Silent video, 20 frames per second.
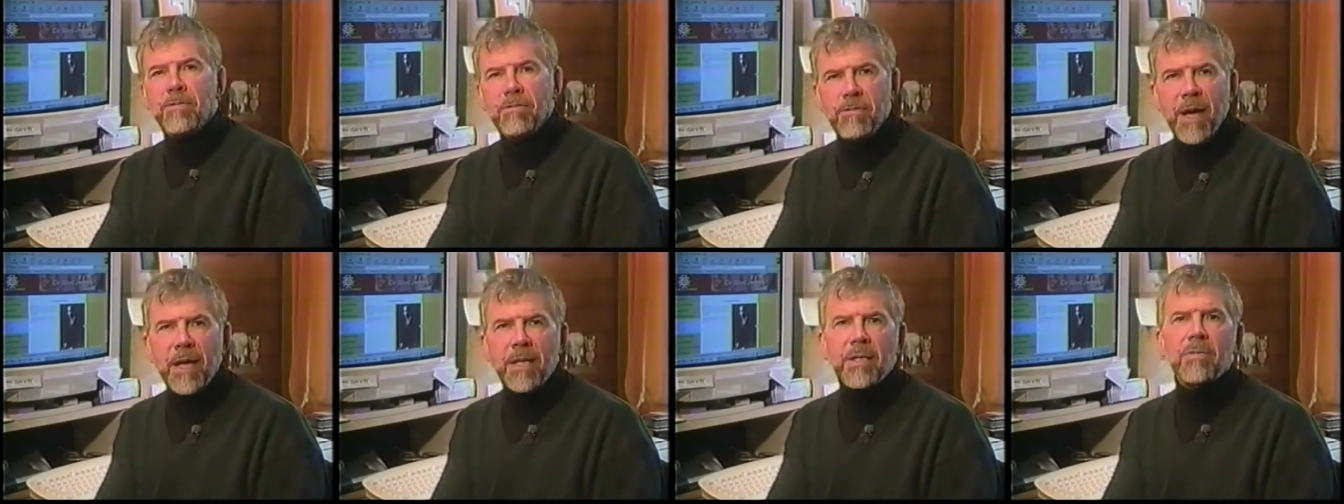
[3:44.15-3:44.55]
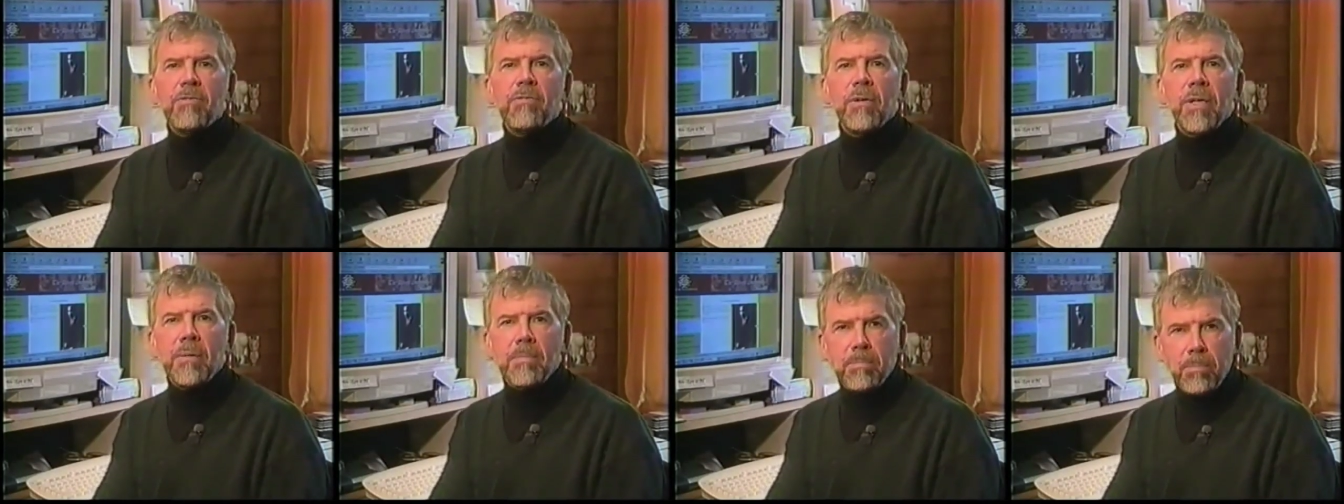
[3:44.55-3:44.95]

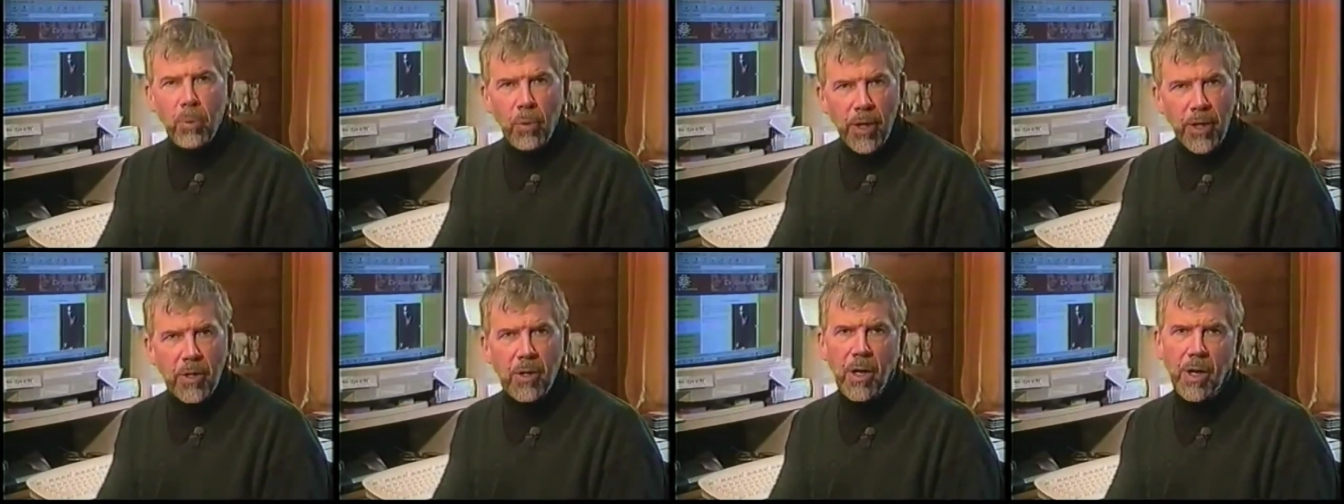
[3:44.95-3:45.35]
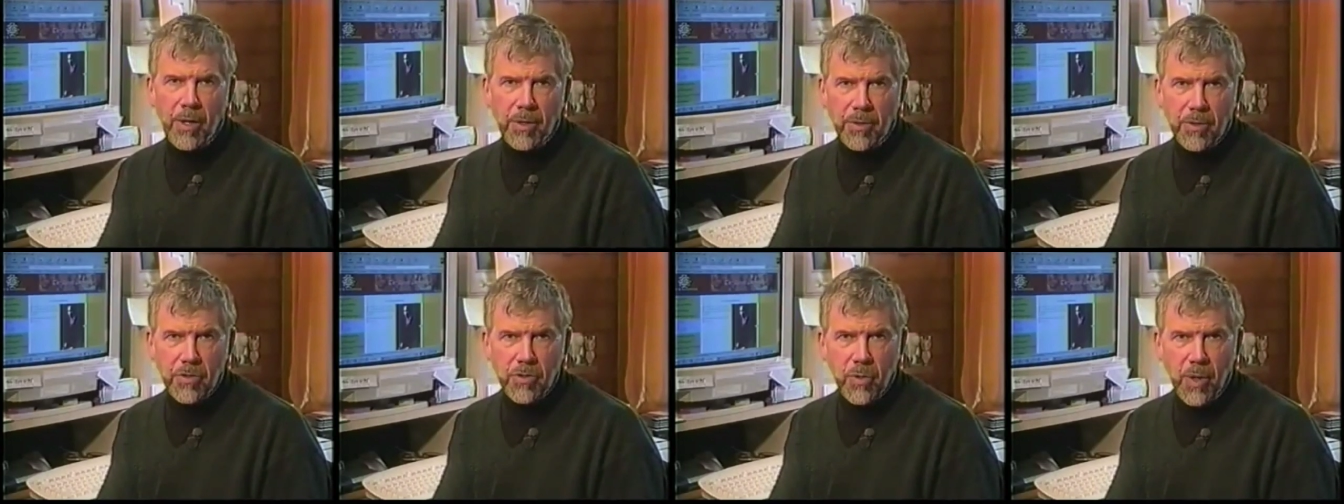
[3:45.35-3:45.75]
effectively
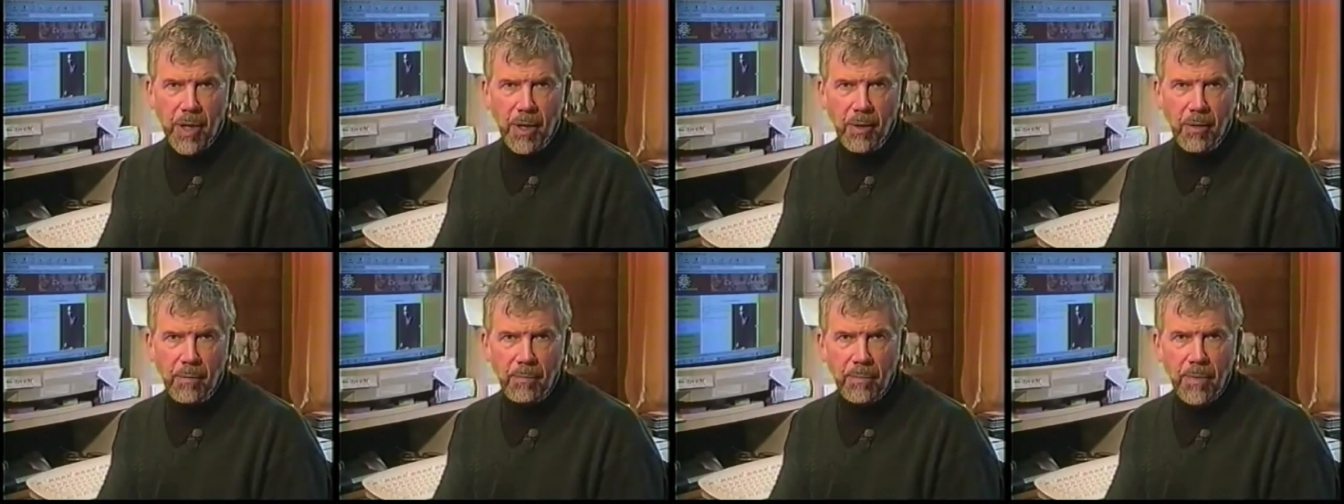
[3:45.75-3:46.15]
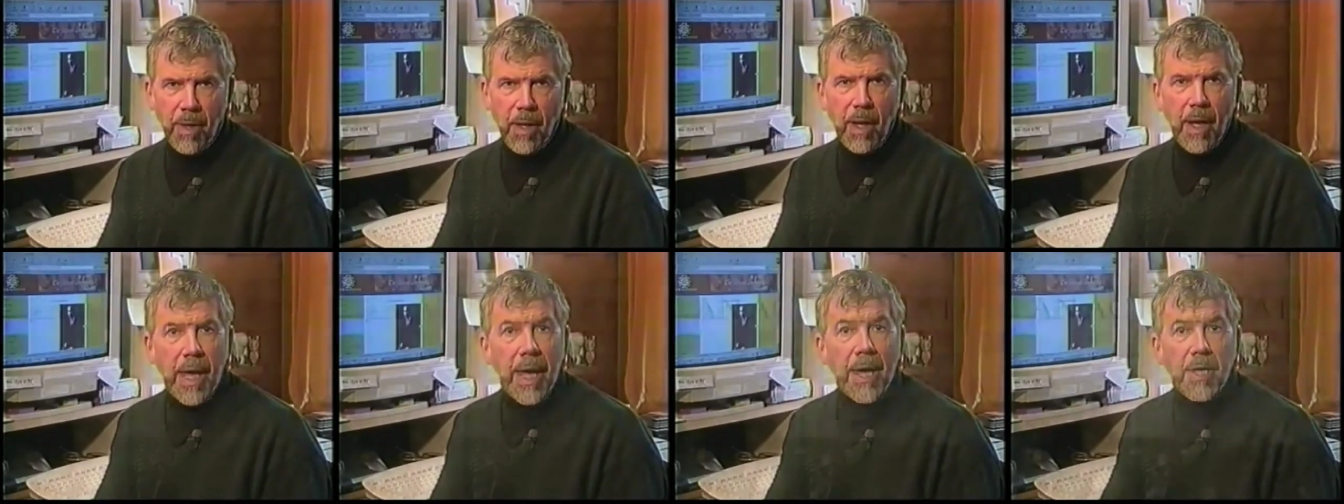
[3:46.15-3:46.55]
boycotted the trial.
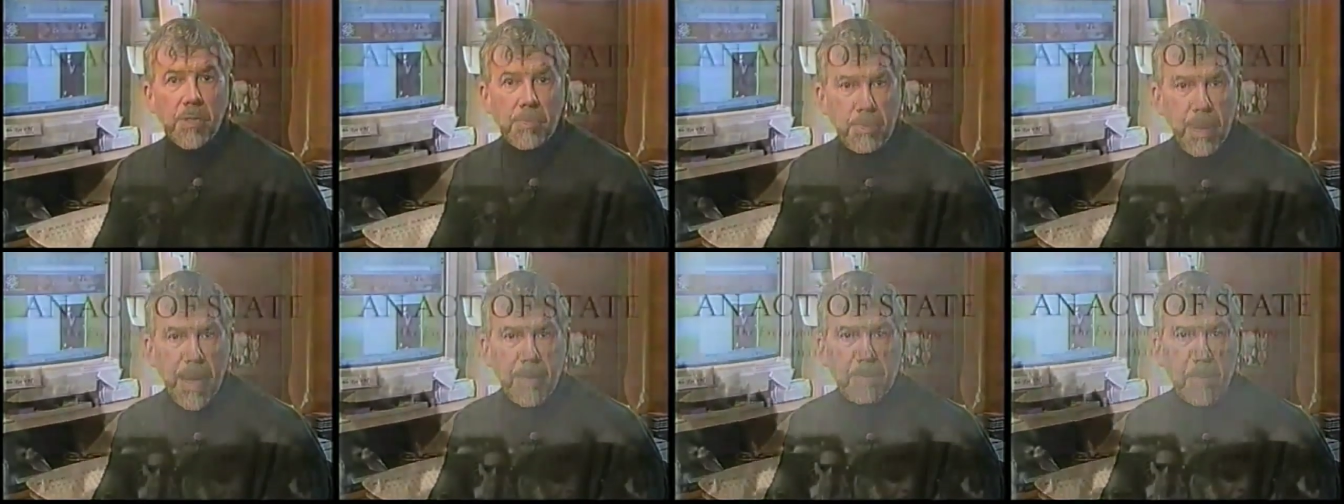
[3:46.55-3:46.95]
As